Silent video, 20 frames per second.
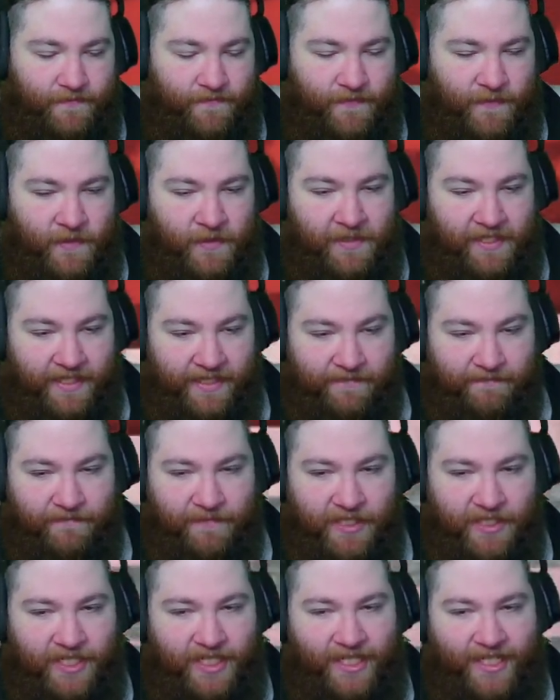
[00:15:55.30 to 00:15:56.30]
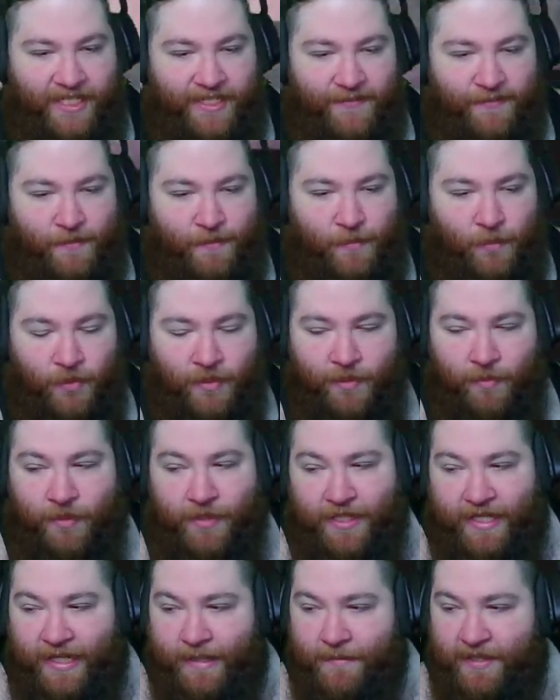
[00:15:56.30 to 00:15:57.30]
Okay. You can't give him more than
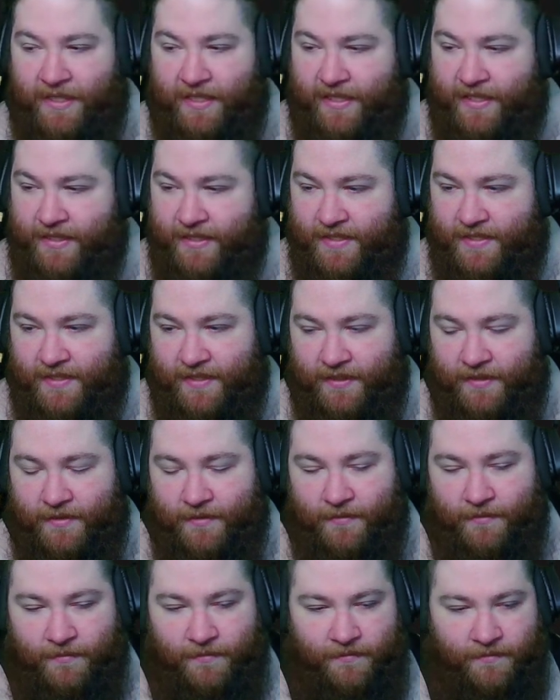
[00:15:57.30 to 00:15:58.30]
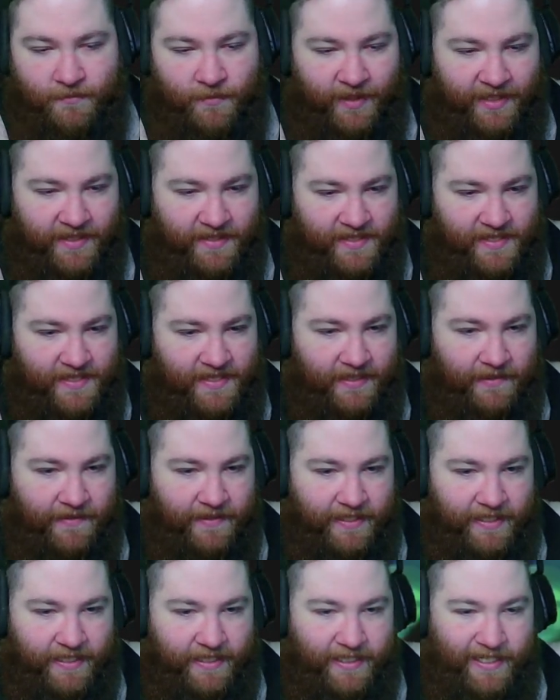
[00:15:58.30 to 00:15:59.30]
one ammonite, so we can sell
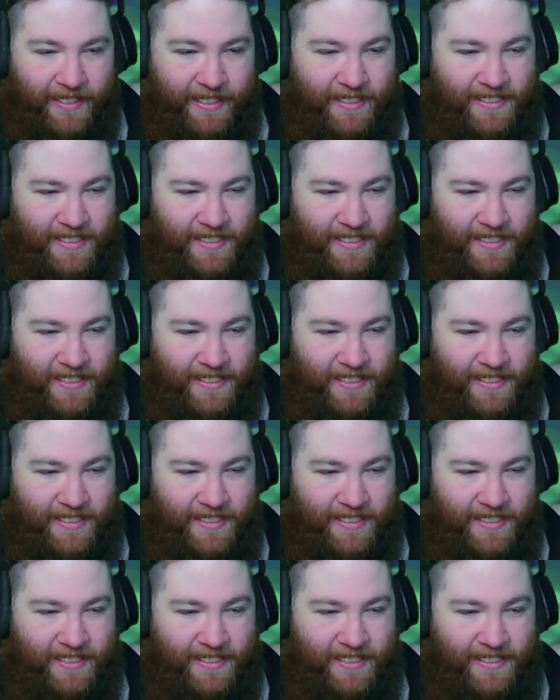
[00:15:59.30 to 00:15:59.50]
that.